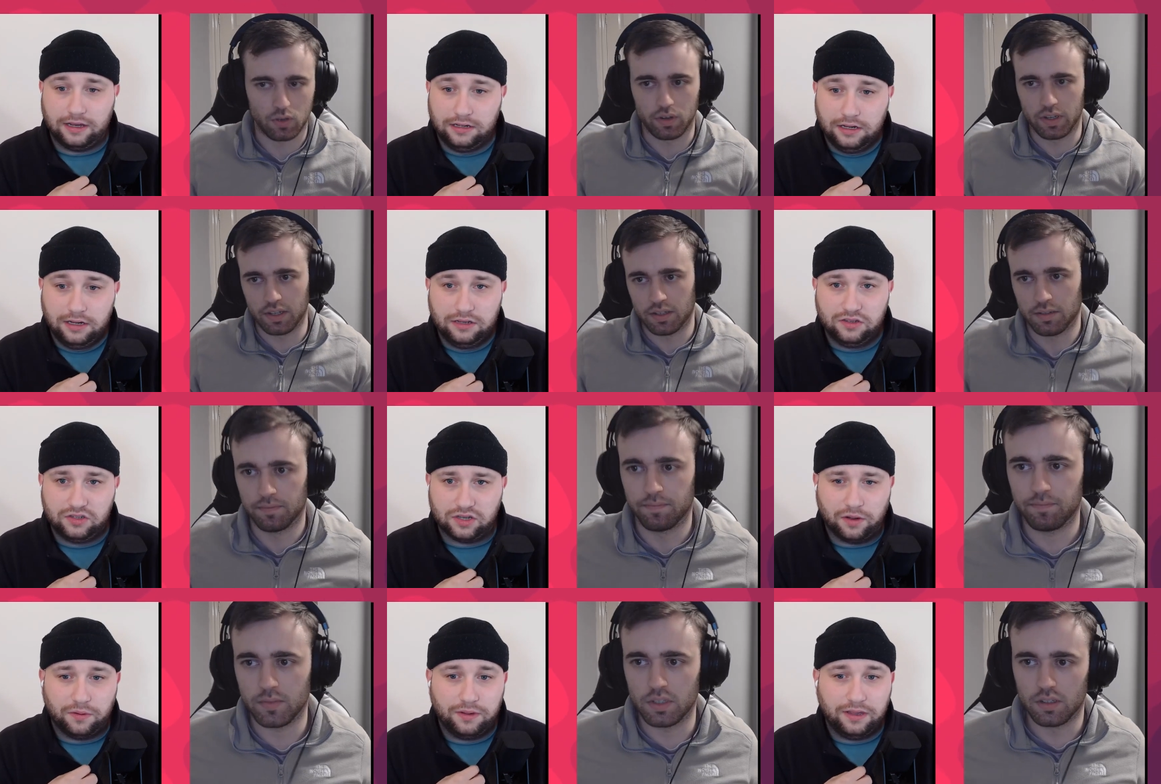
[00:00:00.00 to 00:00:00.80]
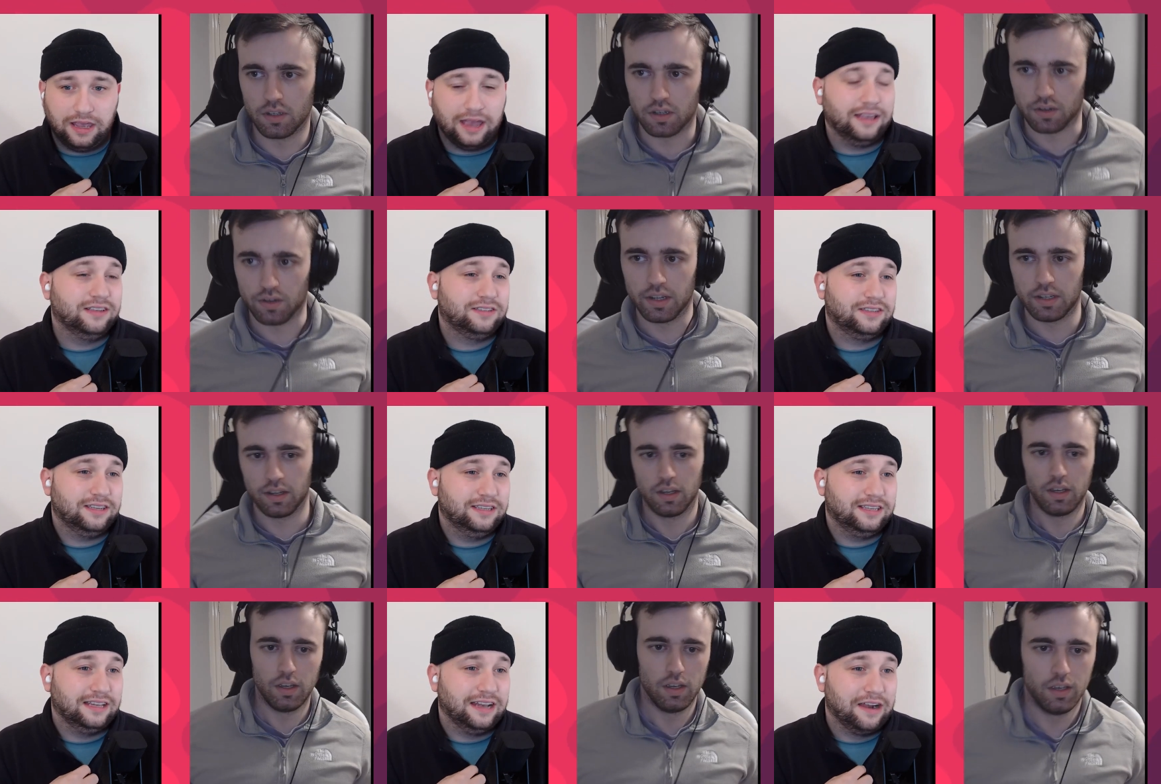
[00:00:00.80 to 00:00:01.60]
Speaker 1: Agreed. So yeah, it's,
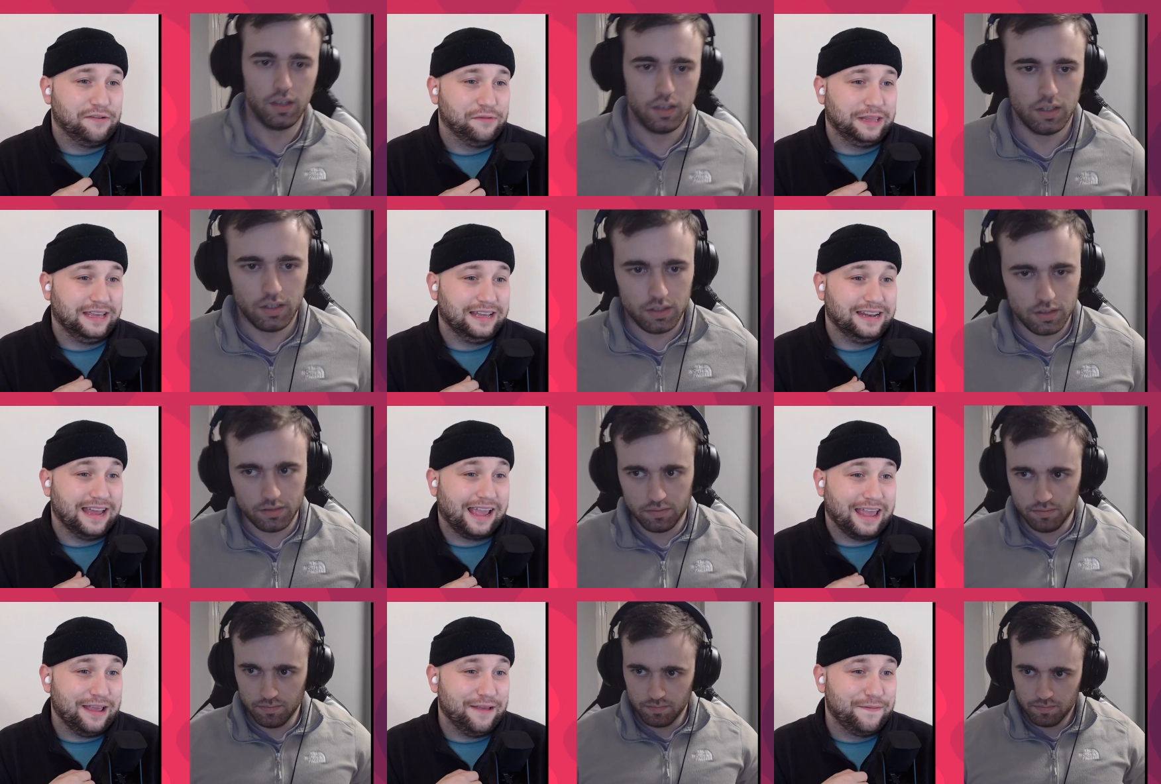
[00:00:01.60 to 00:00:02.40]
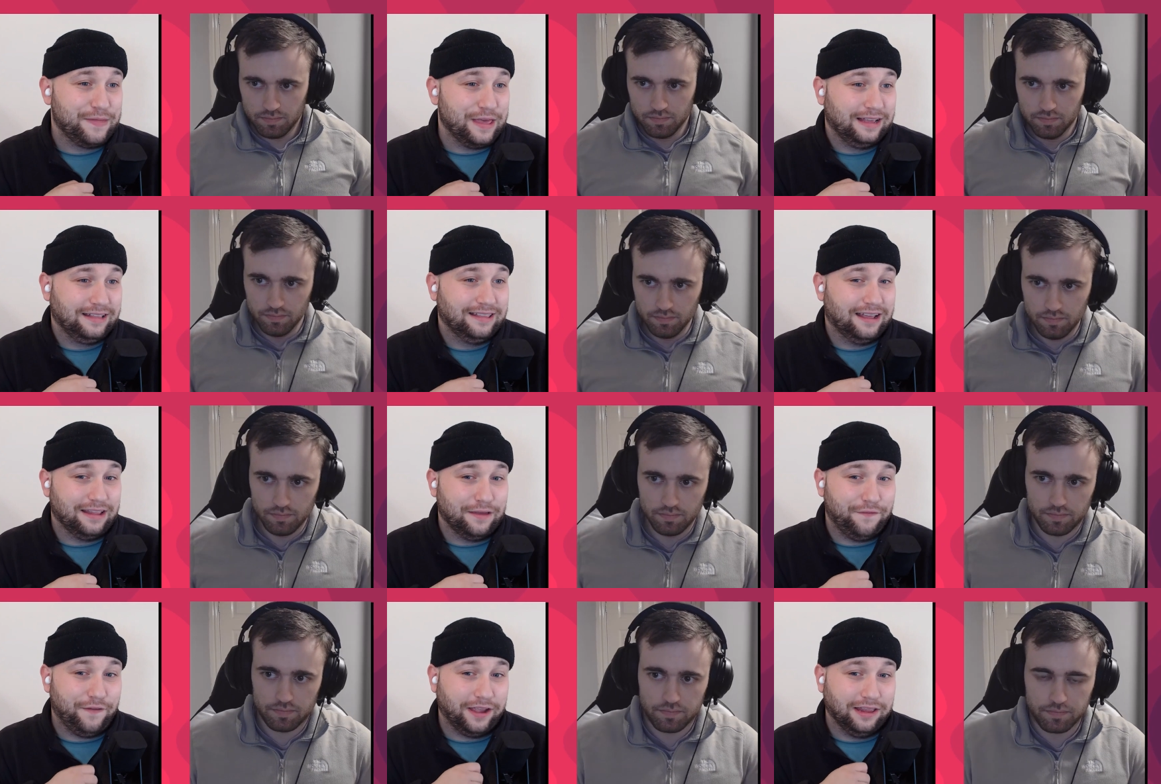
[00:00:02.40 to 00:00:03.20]
it's, inherently a negative thing that they're
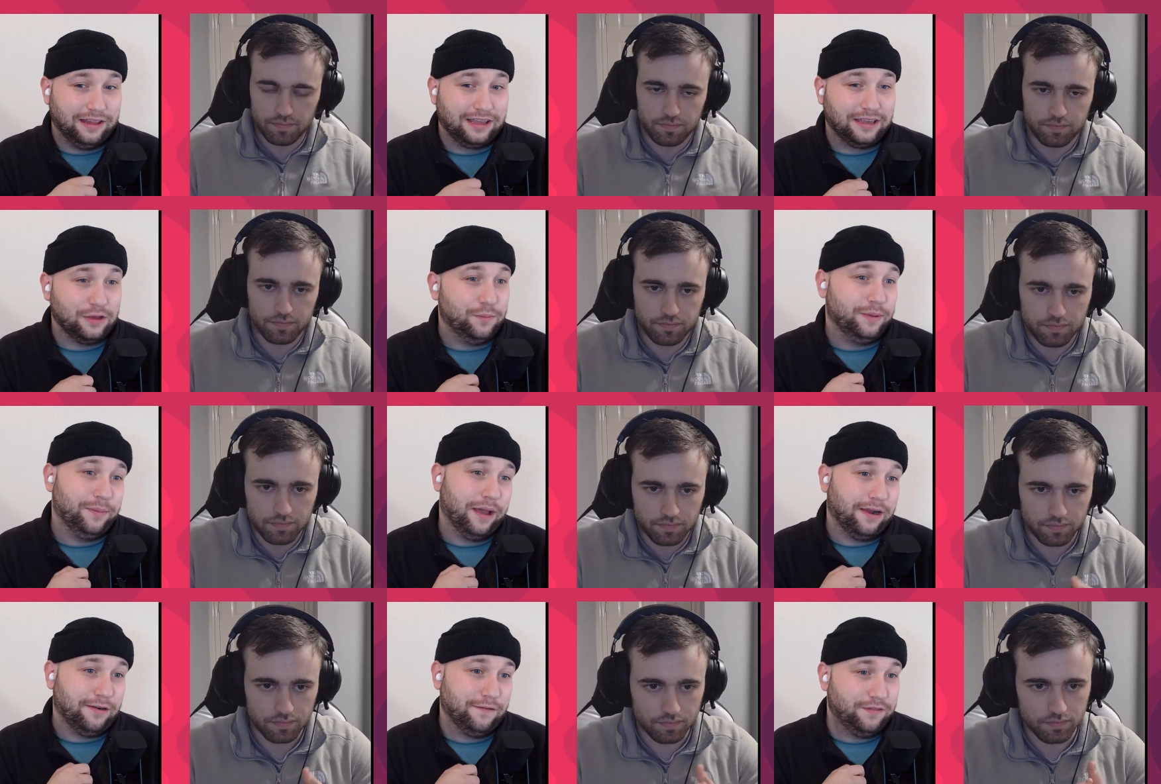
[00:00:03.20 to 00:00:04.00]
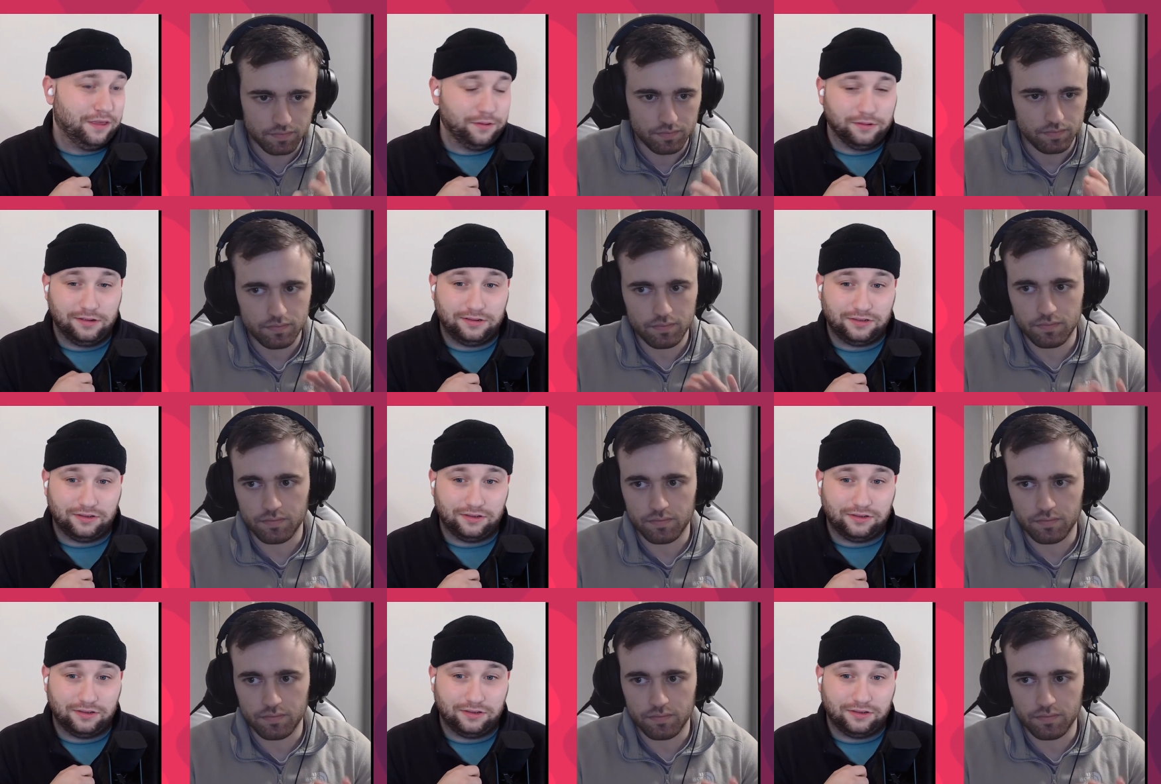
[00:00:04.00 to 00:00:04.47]
failing. It'd be better if they were